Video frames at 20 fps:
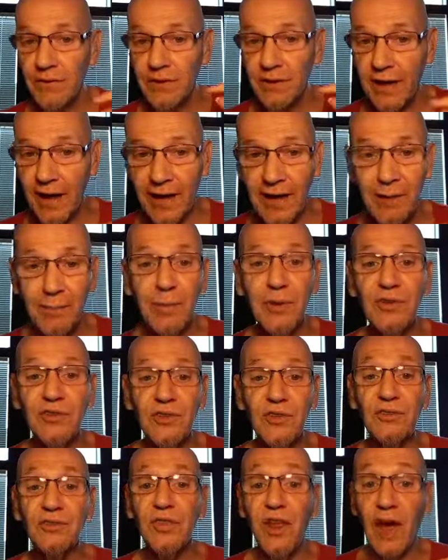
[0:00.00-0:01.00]
Cannabis
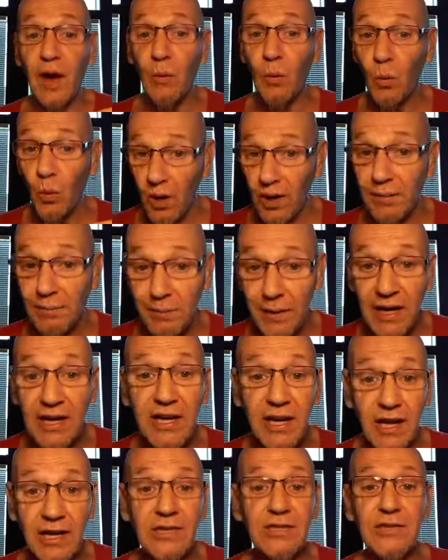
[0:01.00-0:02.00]
is that one
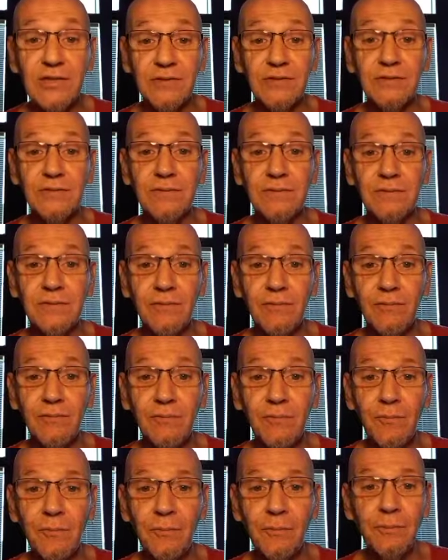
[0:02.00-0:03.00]
medication
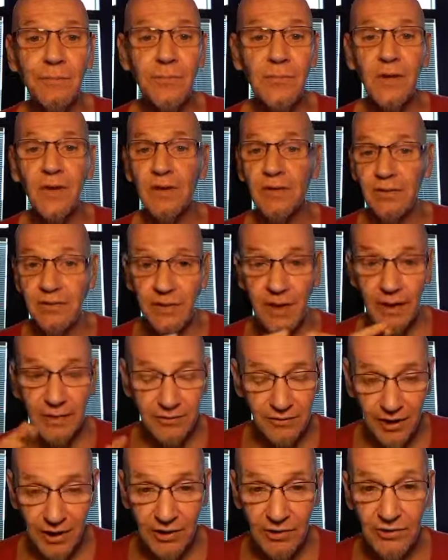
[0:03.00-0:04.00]

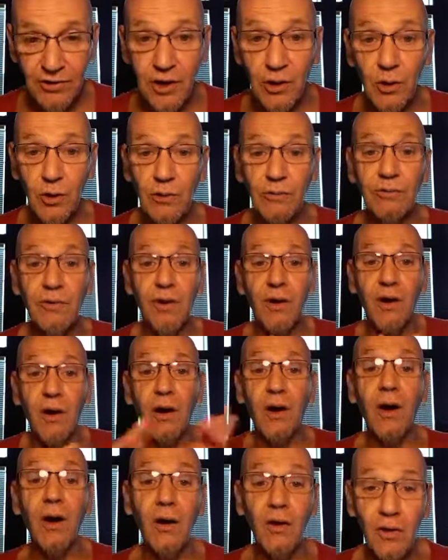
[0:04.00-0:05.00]
that takes care of
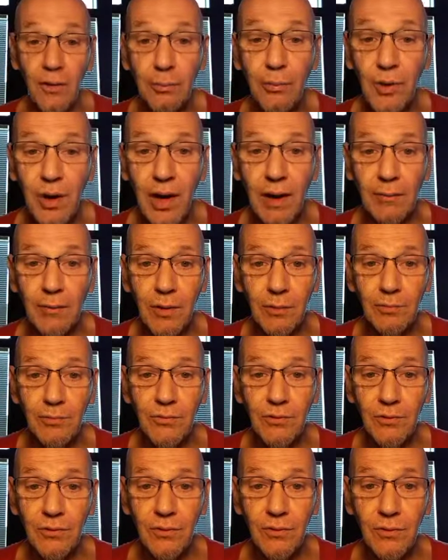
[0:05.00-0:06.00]
all the
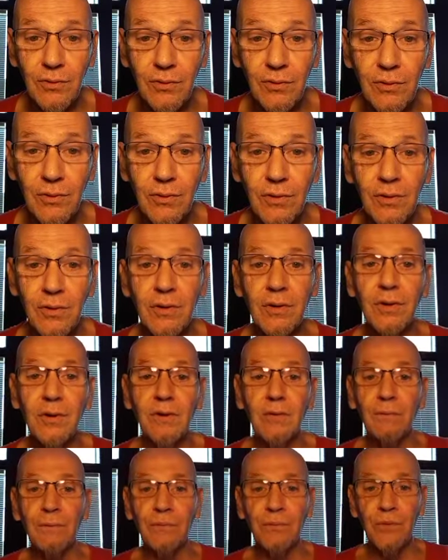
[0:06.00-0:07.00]
problems.
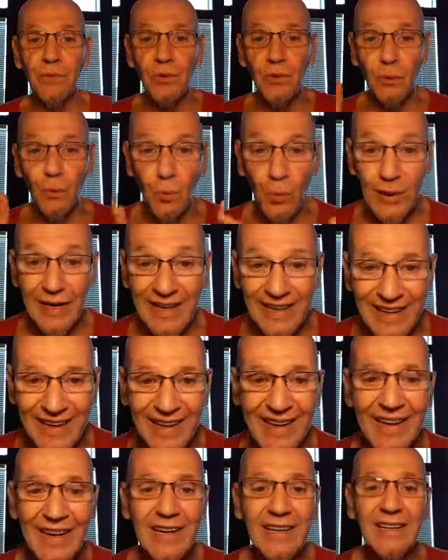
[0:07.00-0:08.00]
We
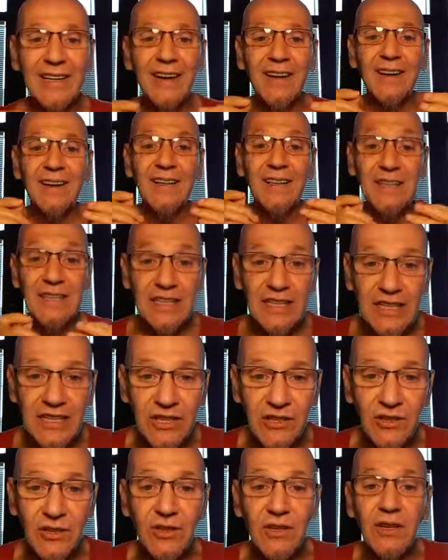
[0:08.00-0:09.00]
need
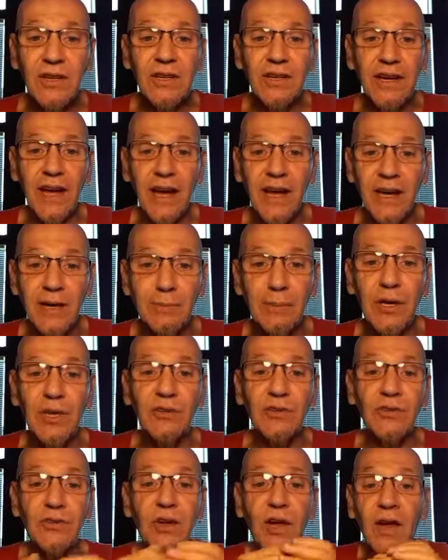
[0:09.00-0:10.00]
legal
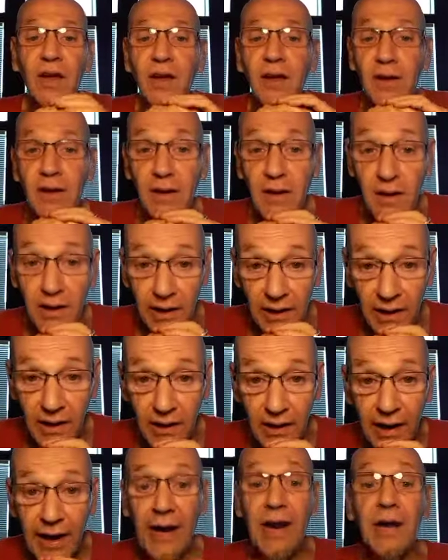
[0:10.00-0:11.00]
cannabis
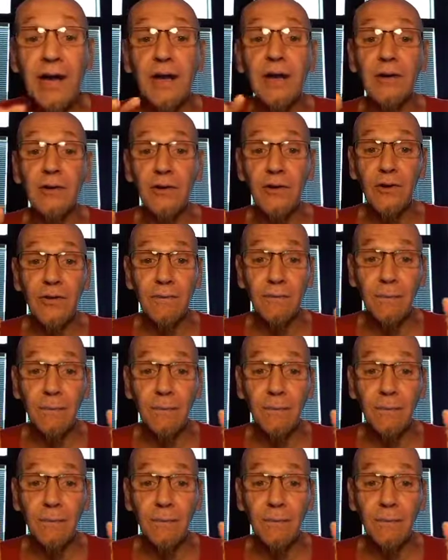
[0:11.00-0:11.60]
and